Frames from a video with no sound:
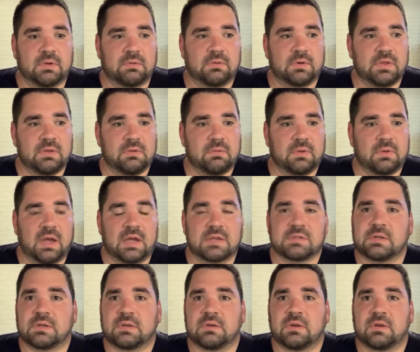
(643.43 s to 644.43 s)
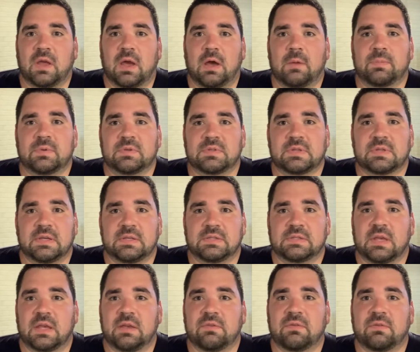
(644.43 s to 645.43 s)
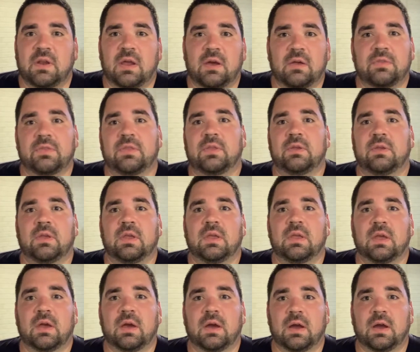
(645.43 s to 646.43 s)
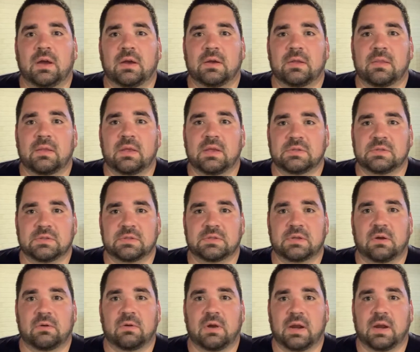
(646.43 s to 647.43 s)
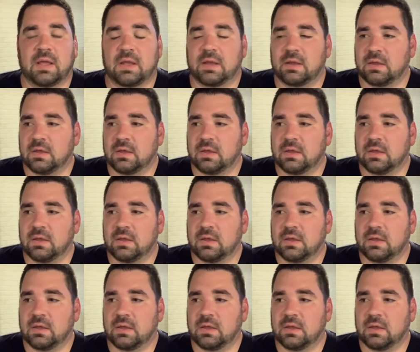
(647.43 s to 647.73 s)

what you guys are doing to help you stay safe and healthy as you start running.